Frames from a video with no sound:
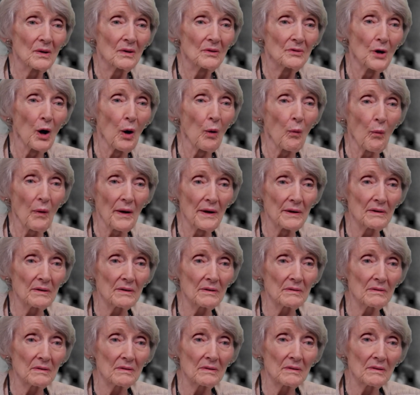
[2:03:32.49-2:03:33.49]
know when
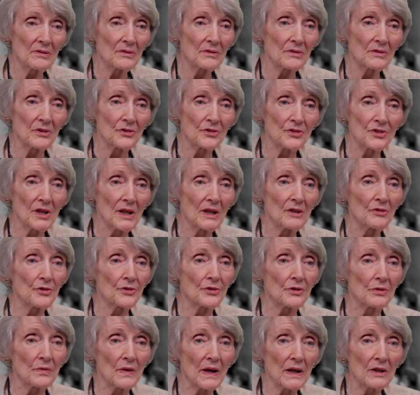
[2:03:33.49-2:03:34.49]
to change
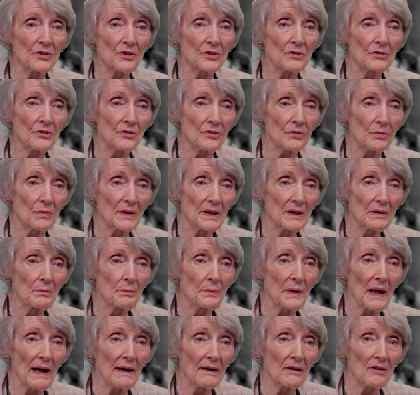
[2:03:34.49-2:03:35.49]
directions, when to
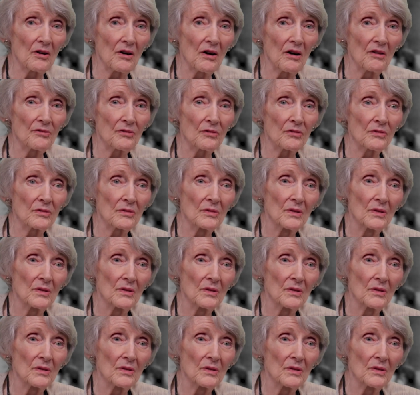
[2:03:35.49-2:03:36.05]
back off,